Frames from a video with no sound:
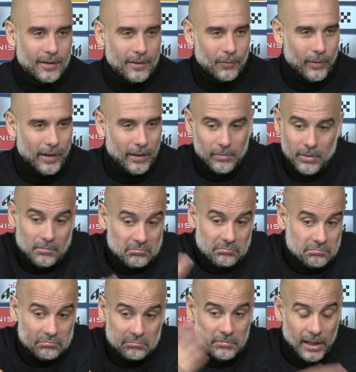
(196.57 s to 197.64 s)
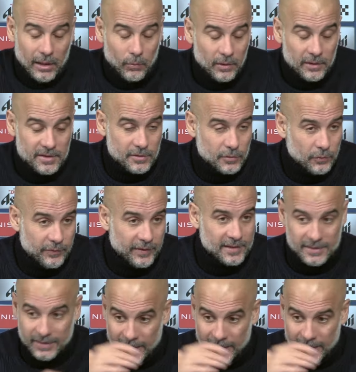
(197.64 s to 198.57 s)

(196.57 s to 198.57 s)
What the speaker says: whatever. We'll need to fix it.